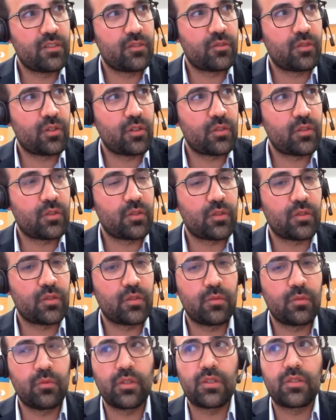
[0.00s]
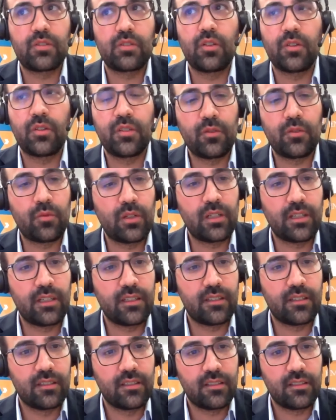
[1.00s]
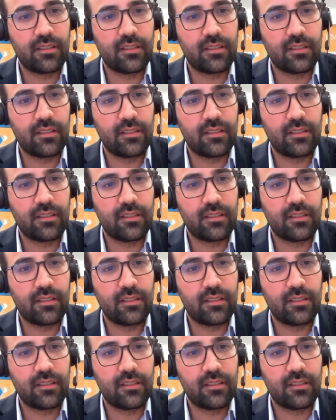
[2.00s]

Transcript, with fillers: structures which doesn't really